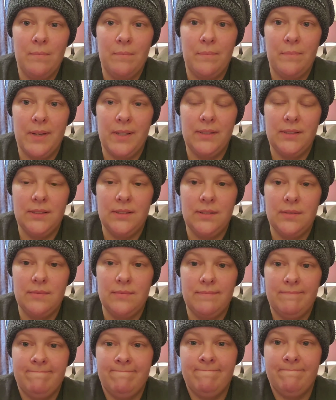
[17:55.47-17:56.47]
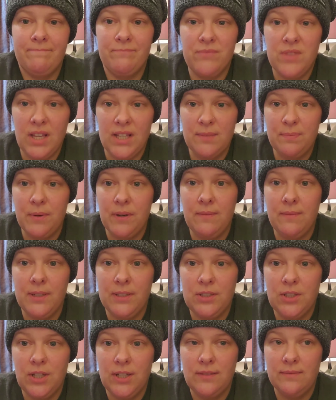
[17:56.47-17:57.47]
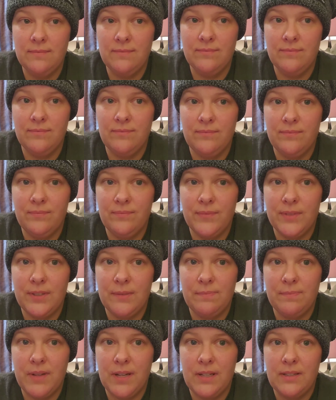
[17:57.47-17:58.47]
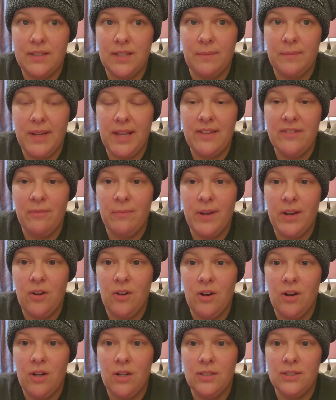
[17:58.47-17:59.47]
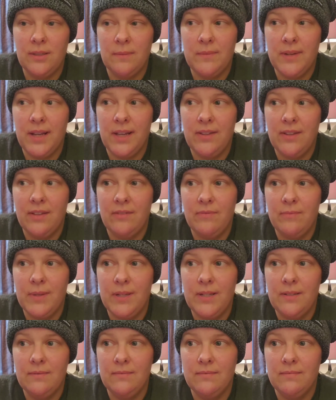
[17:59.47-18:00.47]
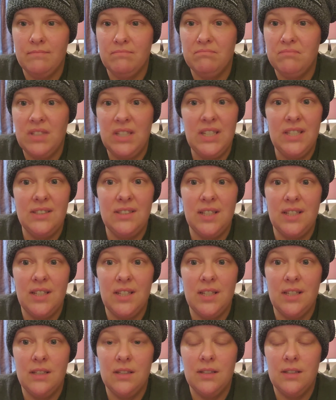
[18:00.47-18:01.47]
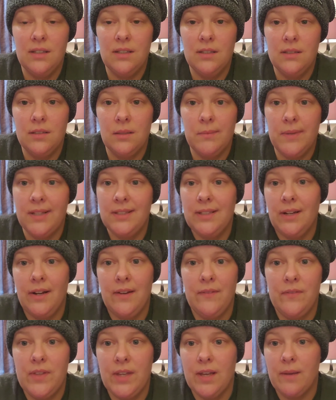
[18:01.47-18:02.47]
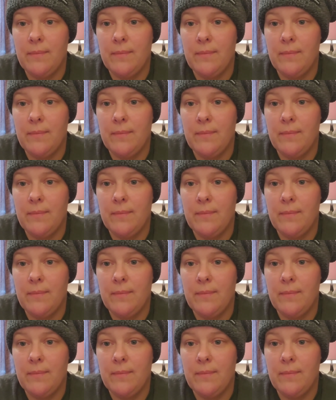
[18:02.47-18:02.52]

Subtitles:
But that's pretty much it. Some days have been hard, some days have been easy. Some days I don't even think